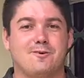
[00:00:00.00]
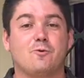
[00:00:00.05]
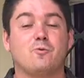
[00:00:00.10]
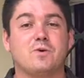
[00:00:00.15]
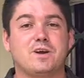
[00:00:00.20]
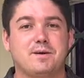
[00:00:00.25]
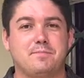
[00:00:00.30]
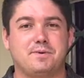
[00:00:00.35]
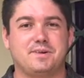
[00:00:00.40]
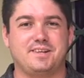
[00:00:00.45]

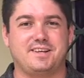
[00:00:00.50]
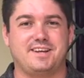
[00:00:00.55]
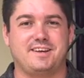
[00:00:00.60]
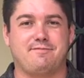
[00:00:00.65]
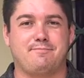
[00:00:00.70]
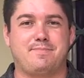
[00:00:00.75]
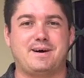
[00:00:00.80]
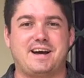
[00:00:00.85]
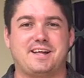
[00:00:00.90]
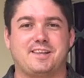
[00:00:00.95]
We
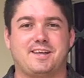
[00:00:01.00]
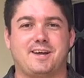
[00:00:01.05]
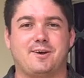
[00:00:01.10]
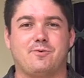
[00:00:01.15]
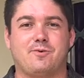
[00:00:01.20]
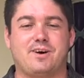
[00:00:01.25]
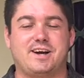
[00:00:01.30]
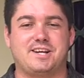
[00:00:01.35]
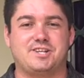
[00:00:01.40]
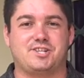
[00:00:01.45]
believe
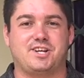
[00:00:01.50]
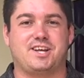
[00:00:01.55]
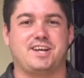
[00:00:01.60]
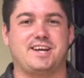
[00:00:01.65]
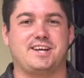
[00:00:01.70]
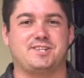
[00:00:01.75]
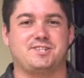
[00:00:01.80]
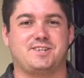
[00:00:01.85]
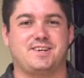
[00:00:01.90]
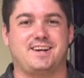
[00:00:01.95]
bilingual
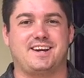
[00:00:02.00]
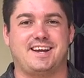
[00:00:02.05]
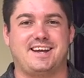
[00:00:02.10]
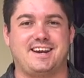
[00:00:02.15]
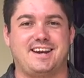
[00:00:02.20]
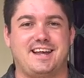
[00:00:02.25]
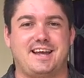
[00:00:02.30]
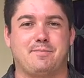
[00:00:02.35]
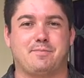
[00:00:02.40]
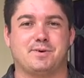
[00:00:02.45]
education
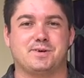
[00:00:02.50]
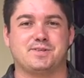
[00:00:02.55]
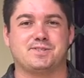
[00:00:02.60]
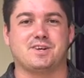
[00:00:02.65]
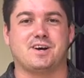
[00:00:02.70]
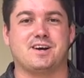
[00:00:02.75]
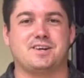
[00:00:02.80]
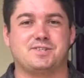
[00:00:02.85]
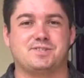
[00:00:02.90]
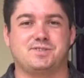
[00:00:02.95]

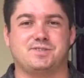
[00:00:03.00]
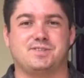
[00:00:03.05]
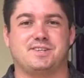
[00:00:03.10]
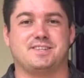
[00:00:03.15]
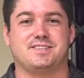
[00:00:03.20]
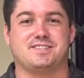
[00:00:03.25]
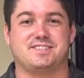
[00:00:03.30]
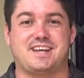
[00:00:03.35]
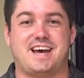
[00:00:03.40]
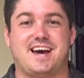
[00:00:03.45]
enables our
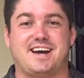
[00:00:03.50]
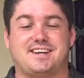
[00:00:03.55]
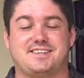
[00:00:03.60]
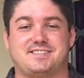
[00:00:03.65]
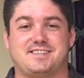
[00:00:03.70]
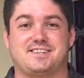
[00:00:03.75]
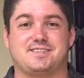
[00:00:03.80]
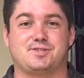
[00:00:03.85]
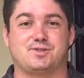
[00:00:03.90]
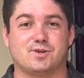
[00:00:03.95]
students to
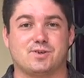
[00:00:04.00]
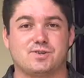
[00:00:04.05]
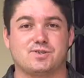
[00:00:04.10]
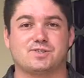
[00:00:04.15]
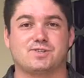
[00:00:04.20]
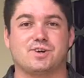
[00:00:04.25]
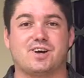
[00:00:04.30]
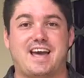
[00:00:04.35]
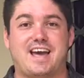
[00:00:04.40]
access social